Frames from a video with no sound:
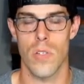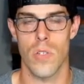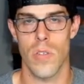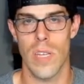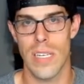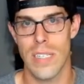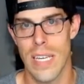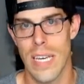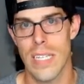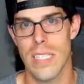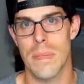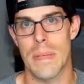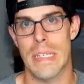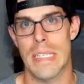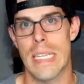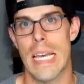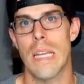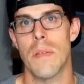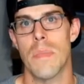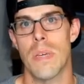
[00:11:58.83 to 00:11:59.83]
So that takes
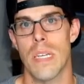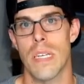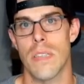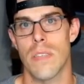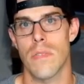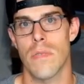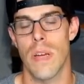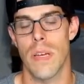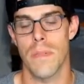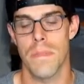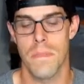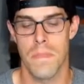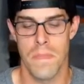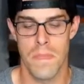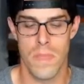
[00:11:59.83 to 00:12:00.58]
about 10 minutes, right?